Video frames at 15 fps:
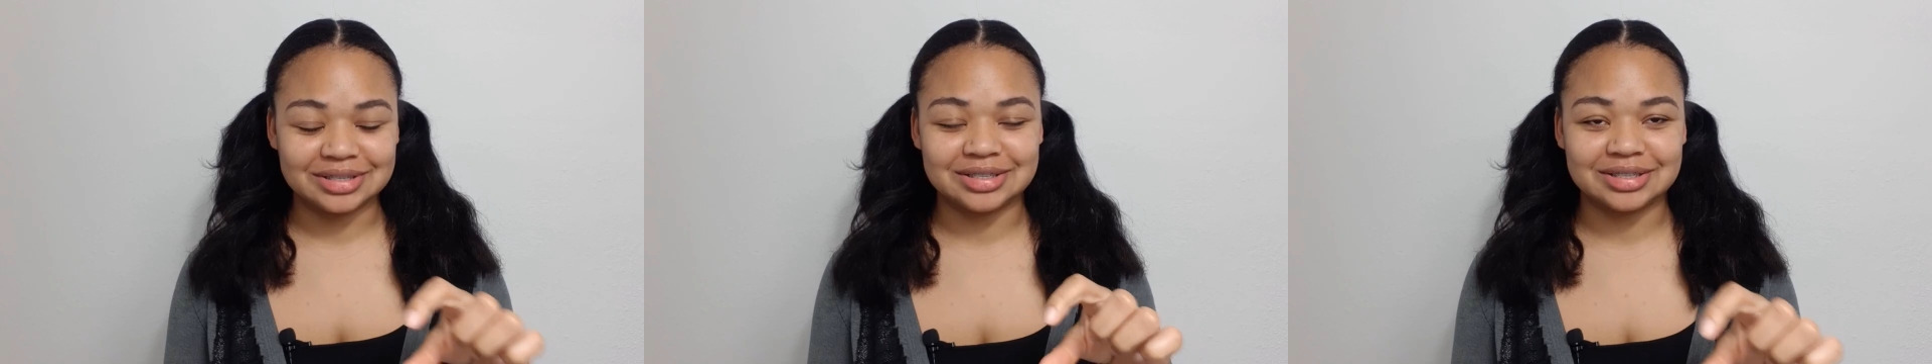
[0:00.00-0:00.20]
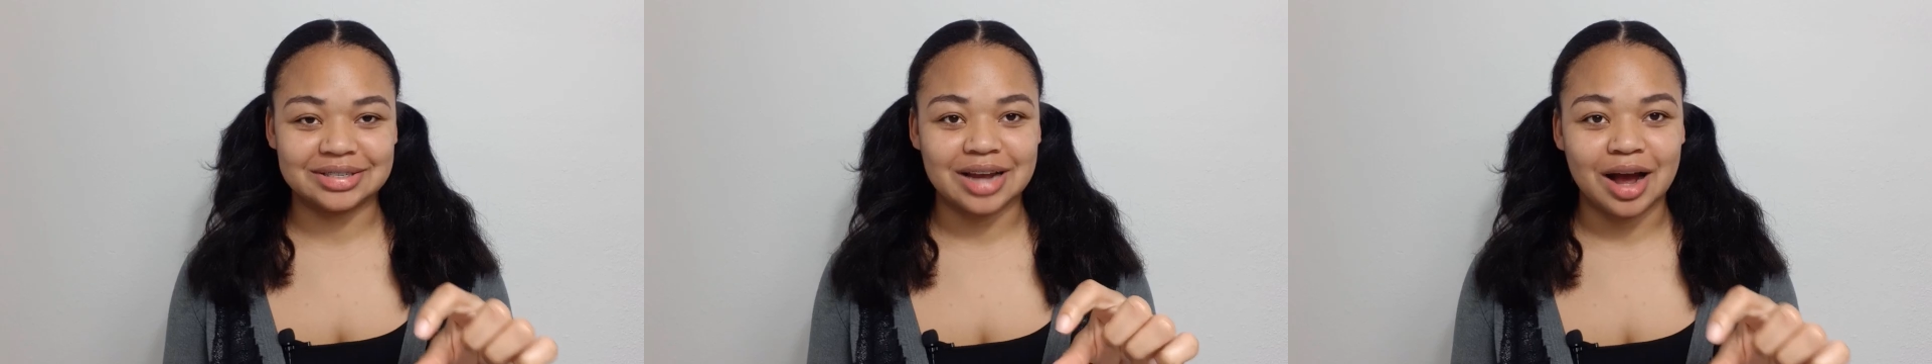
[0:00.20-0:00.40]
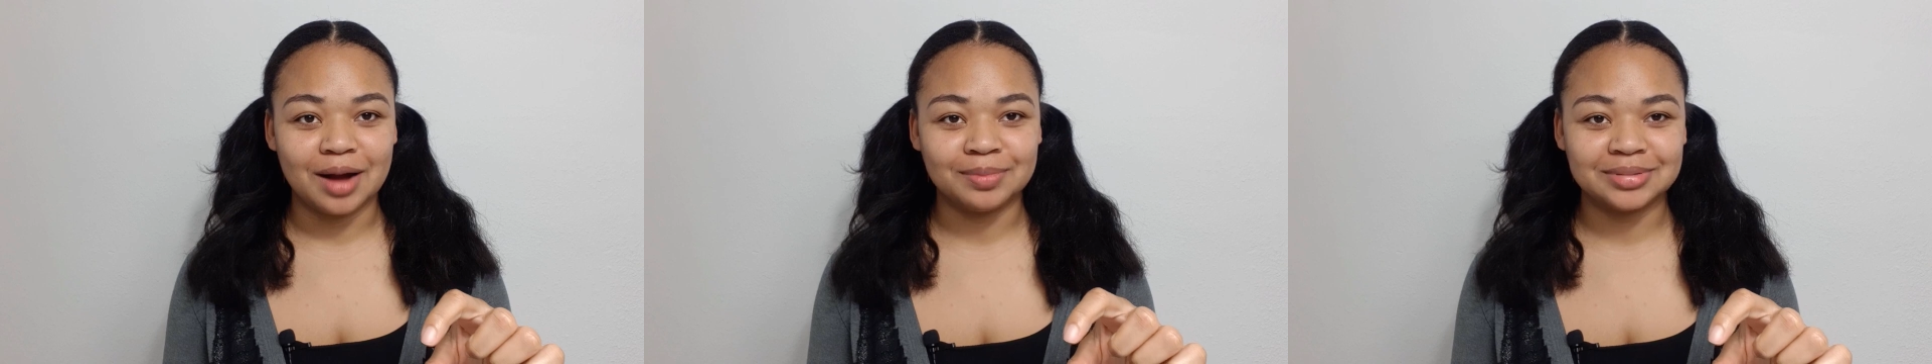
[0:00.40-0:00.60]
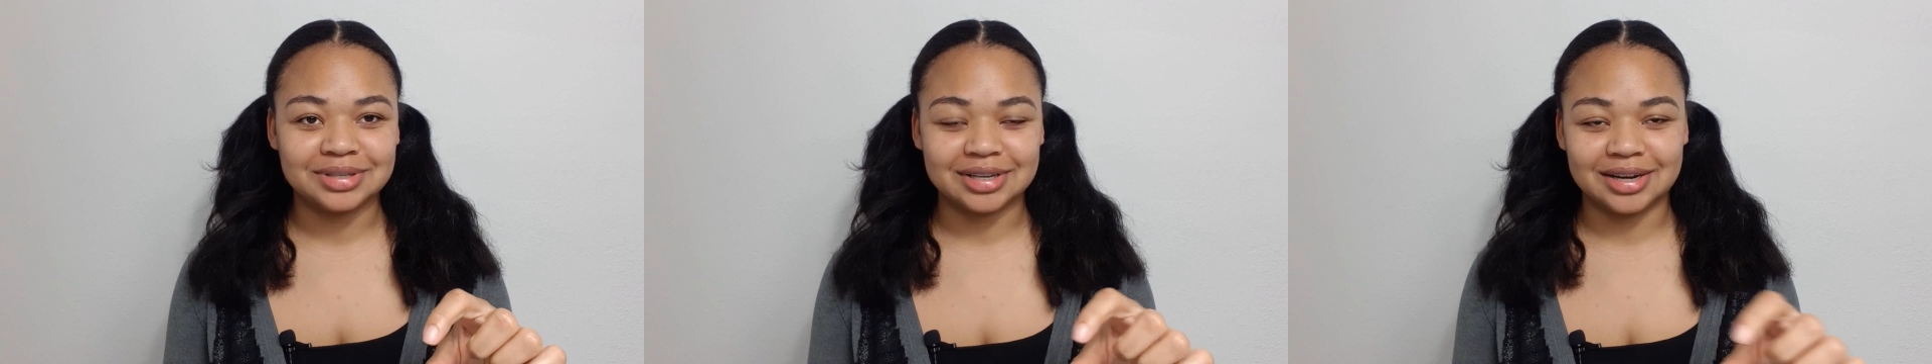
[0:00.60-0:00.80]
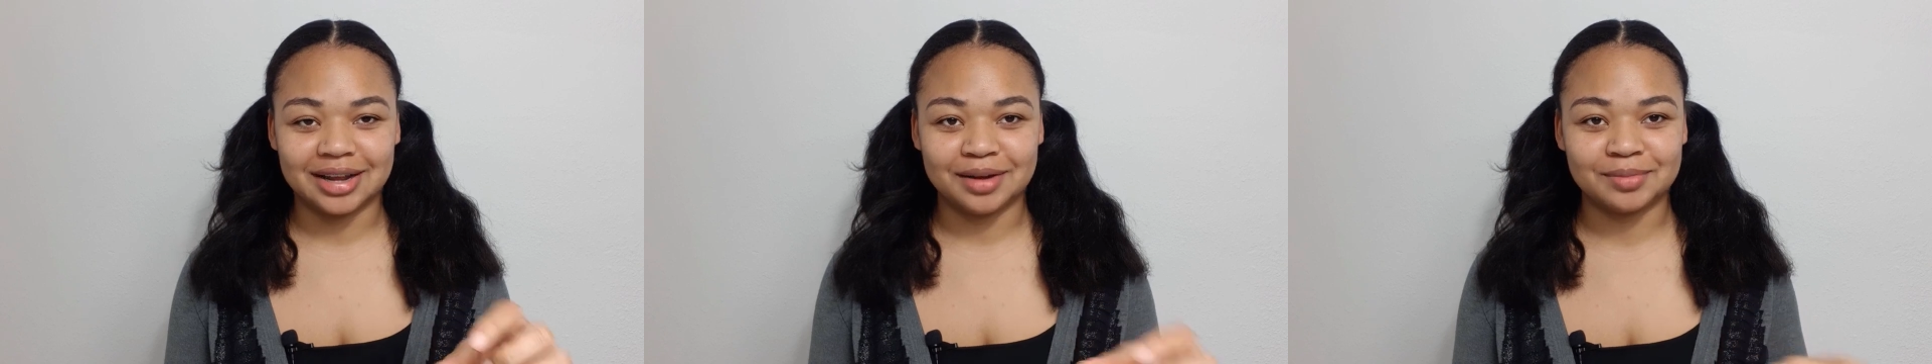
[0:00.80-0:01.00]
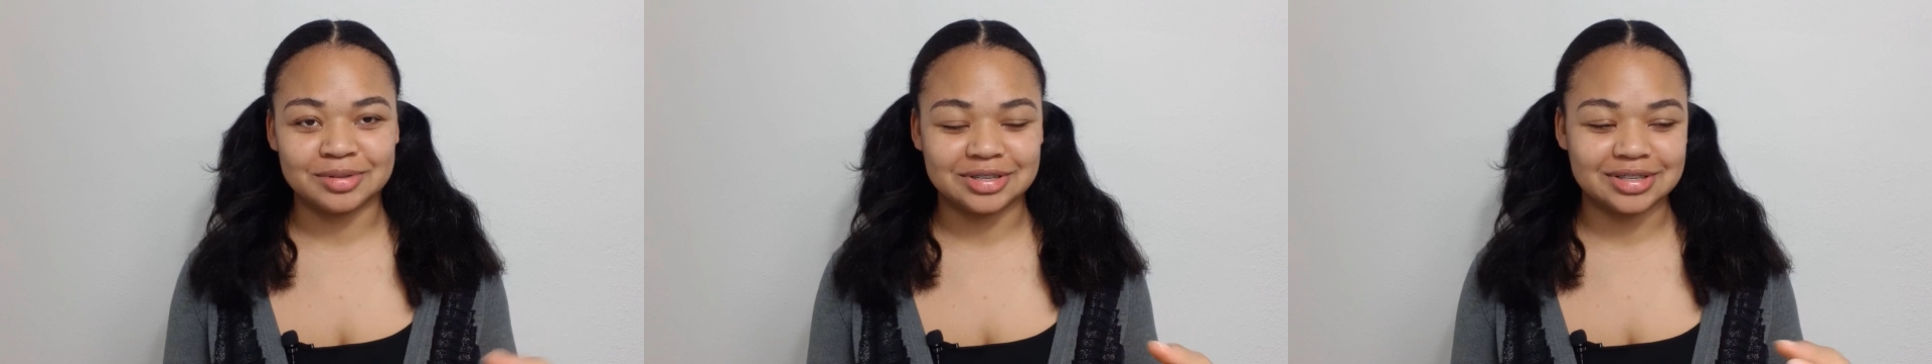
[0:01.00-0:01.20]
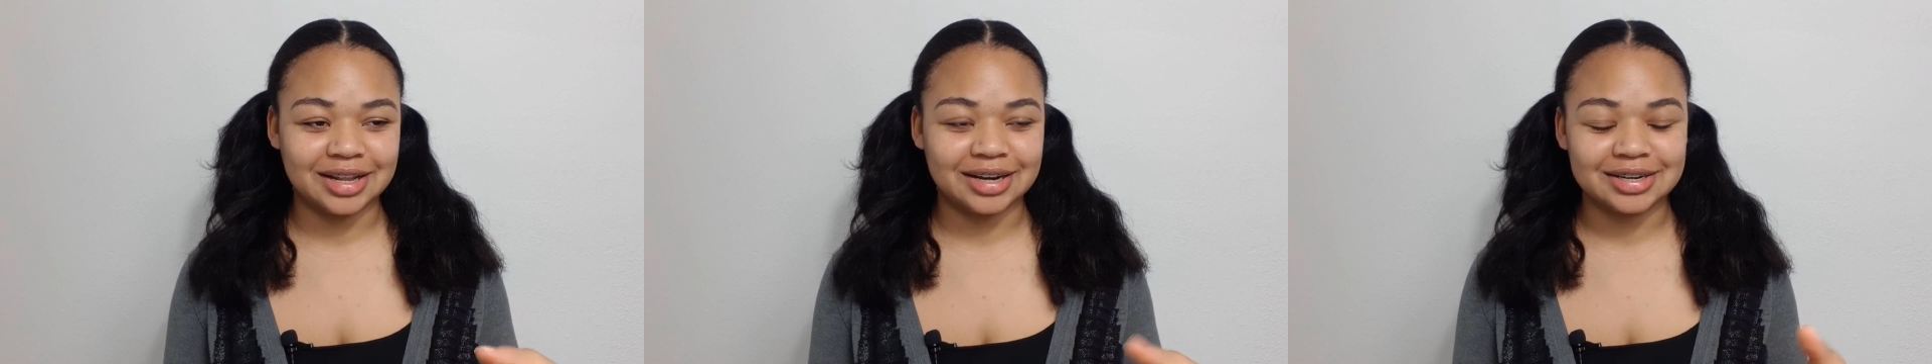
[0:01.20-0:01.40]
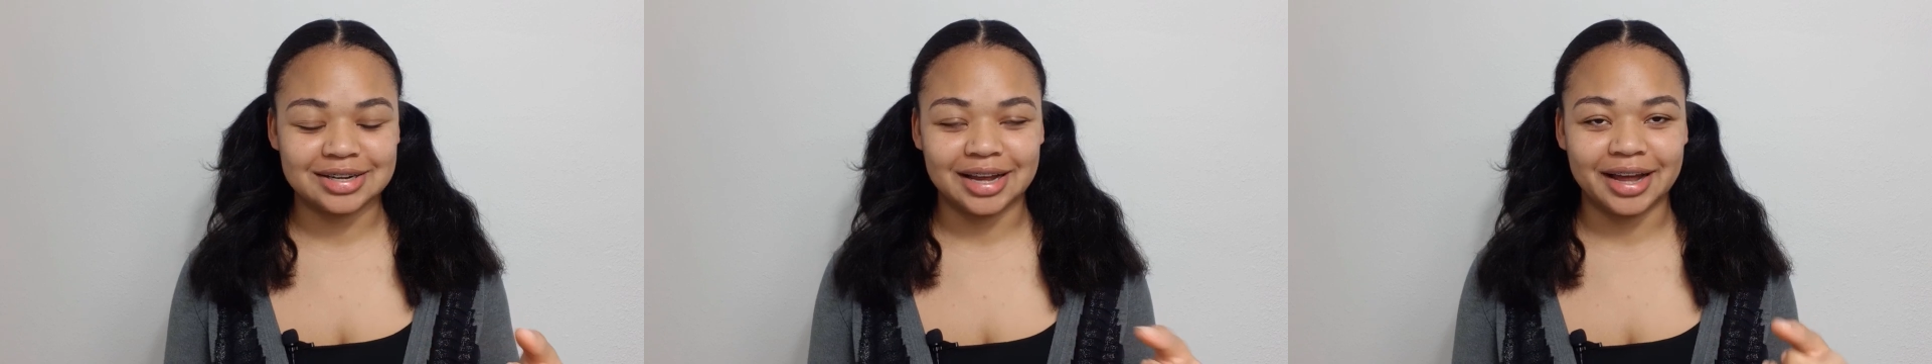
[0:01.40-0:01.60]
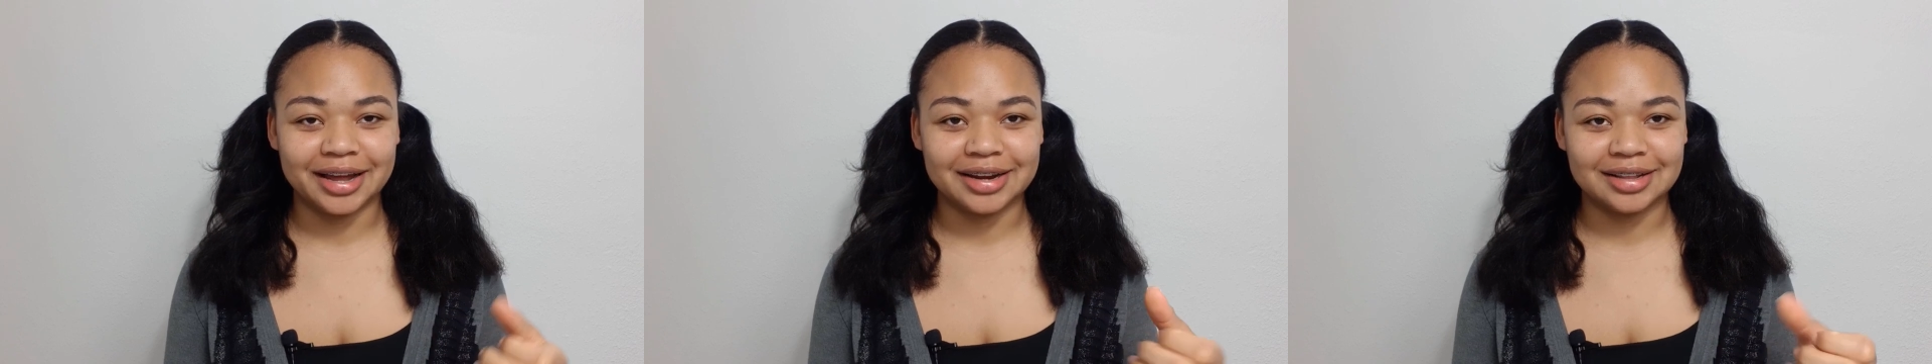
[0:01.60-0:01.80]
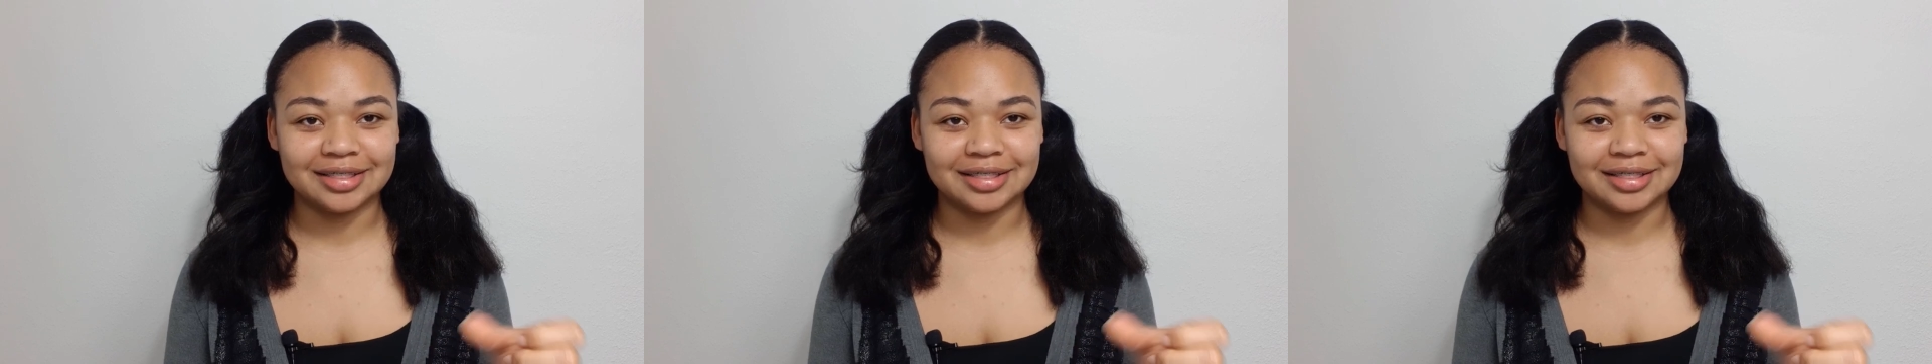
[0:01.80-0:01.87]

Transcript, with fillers: stopped and I almost thought it died.